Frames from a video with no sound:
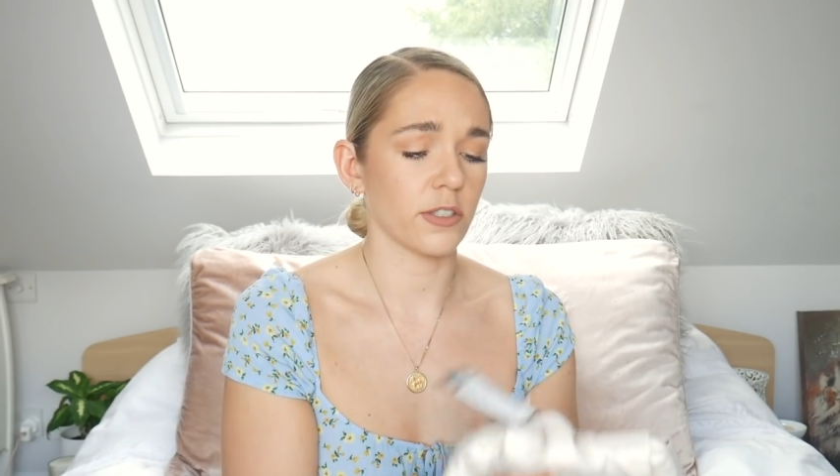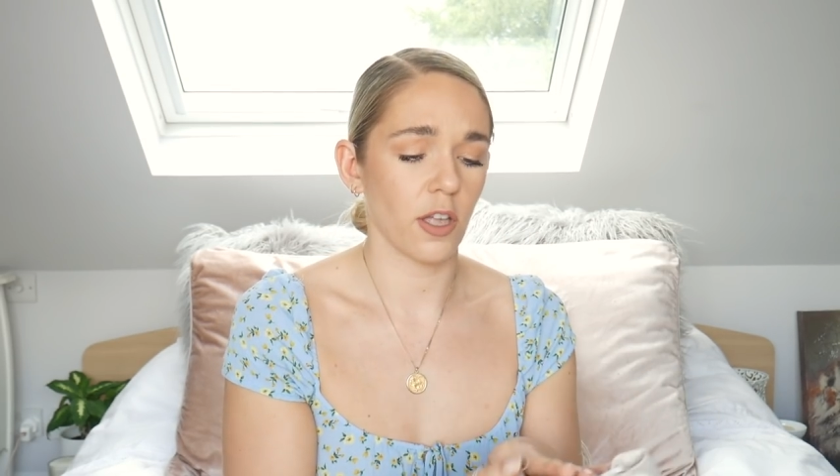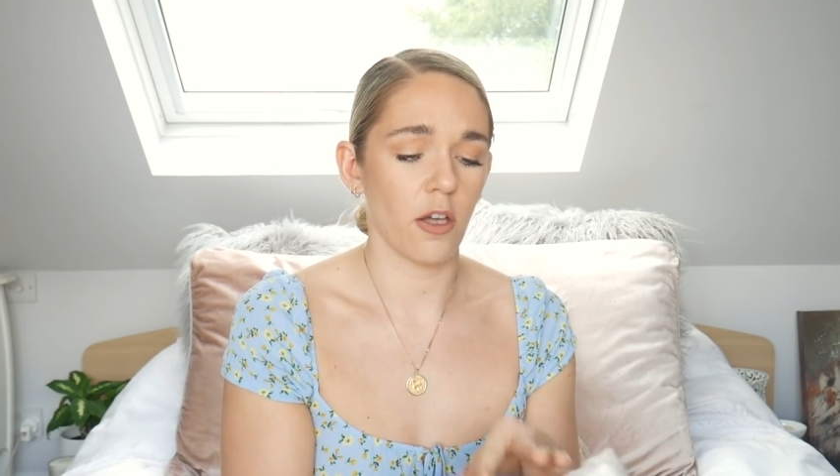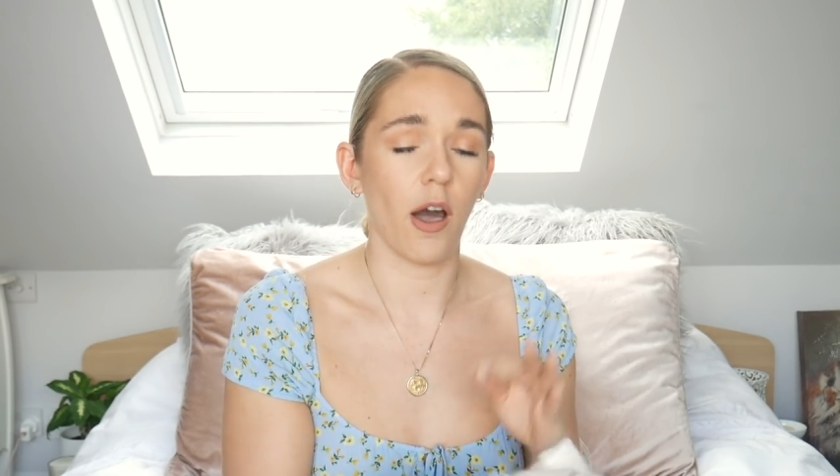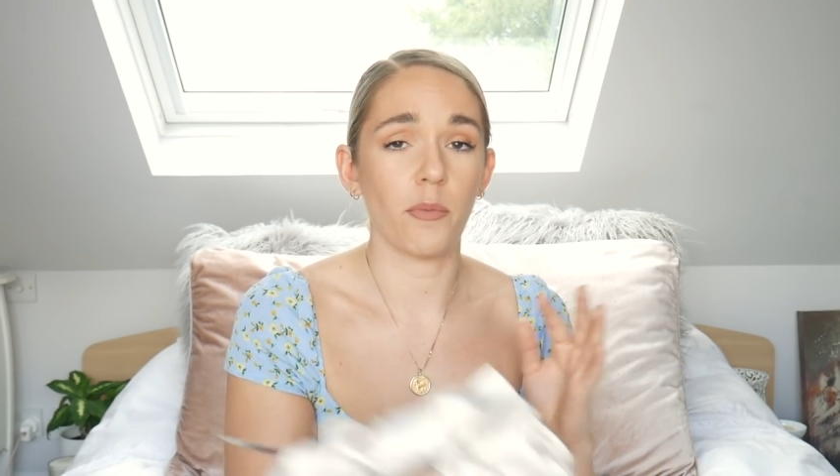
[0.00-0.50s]
so
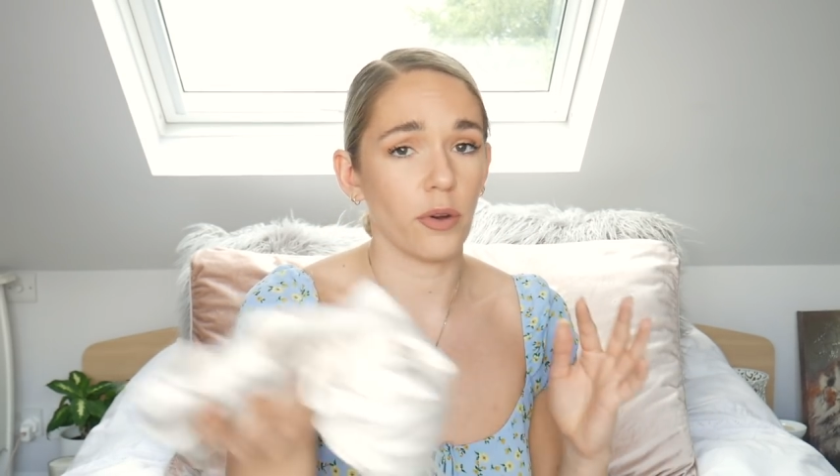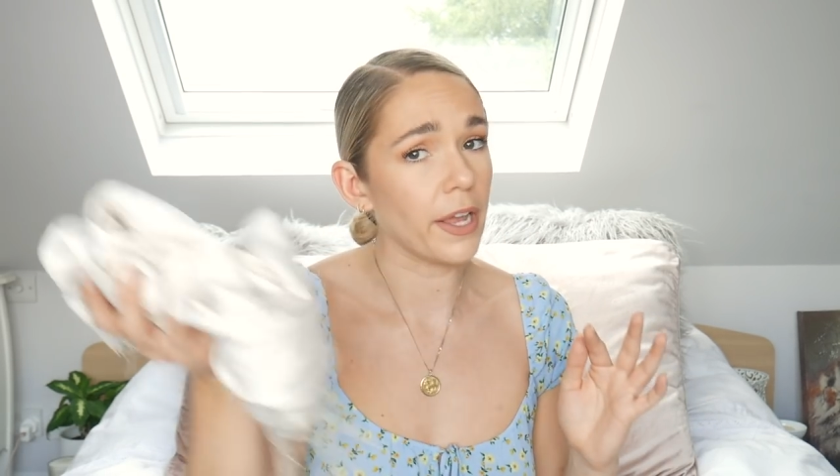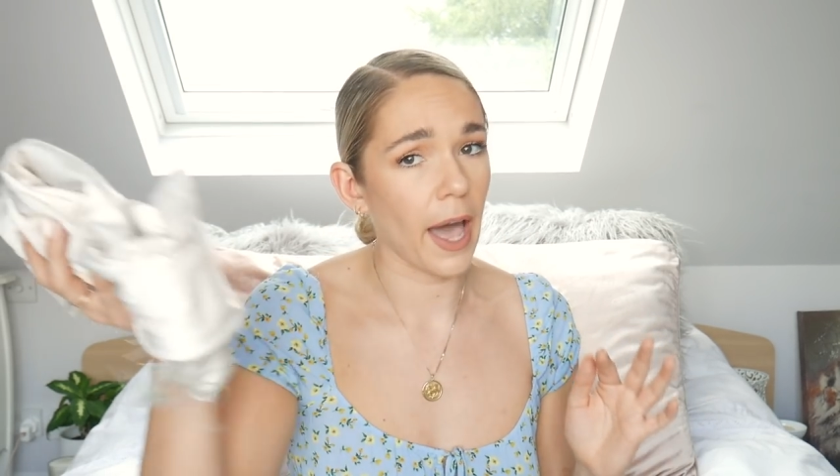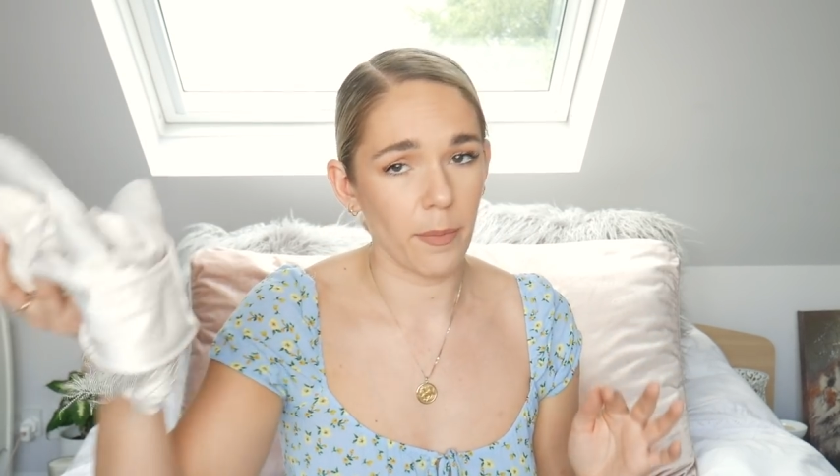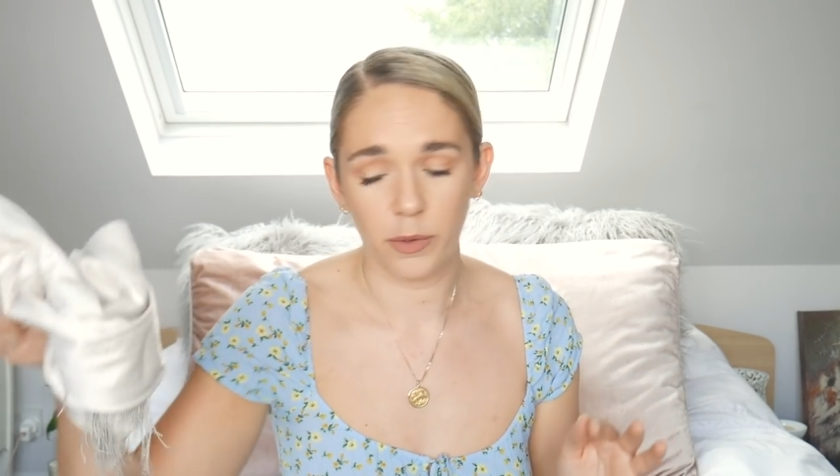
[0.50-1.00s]
I'm
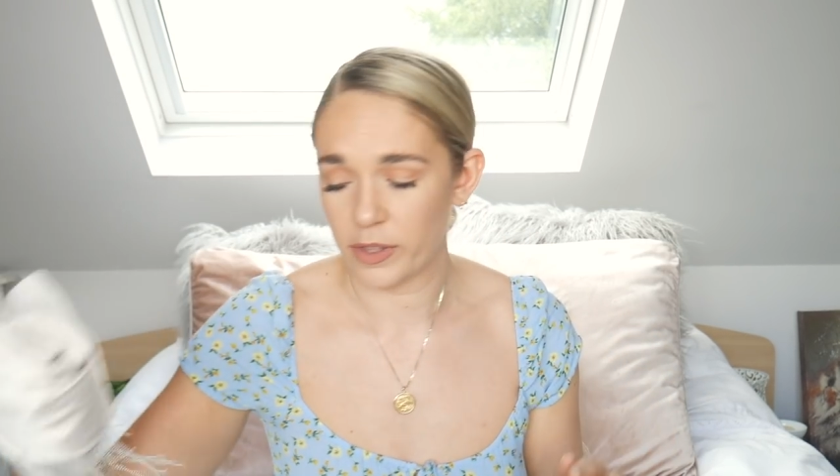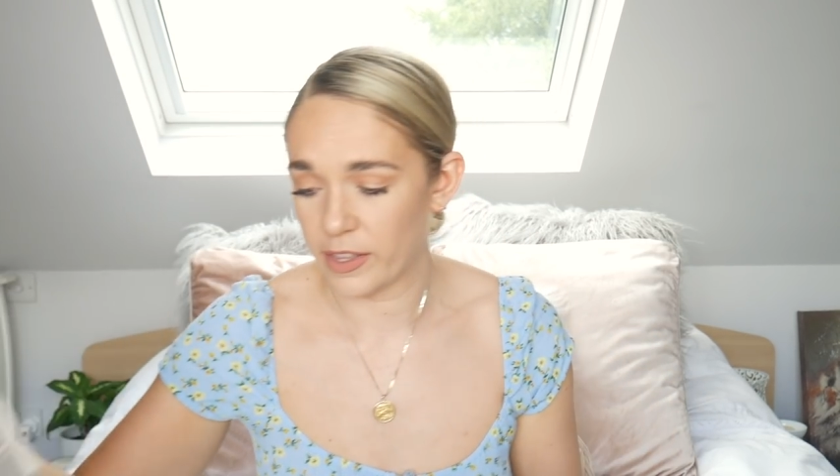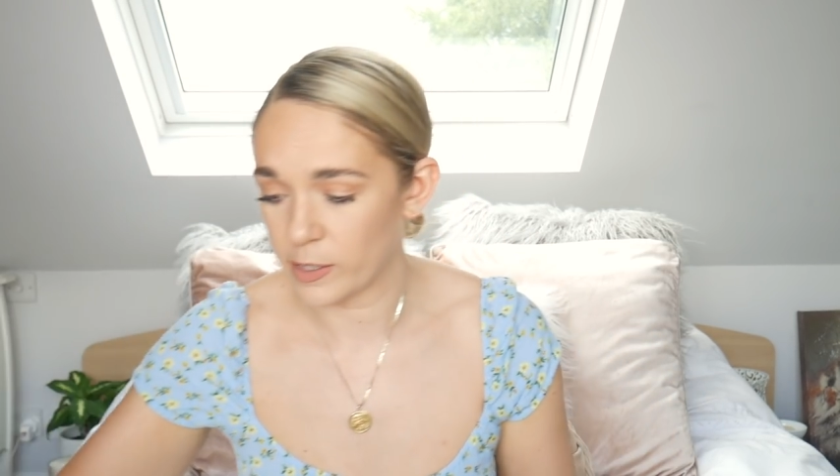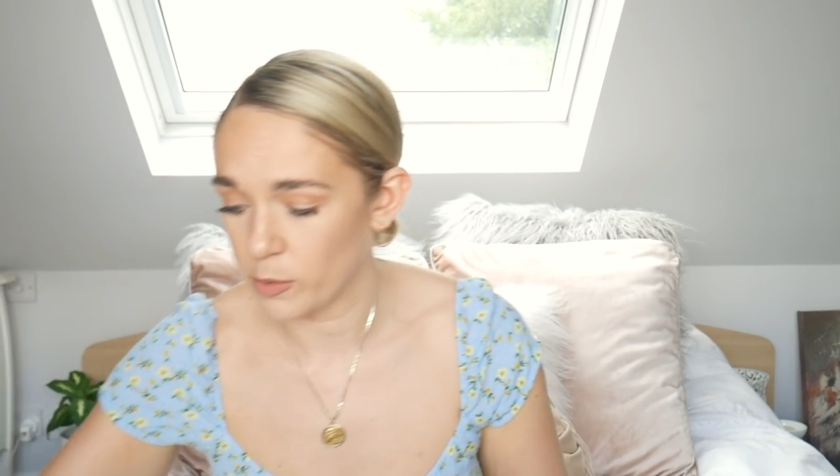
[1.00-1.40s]
pretty happy with this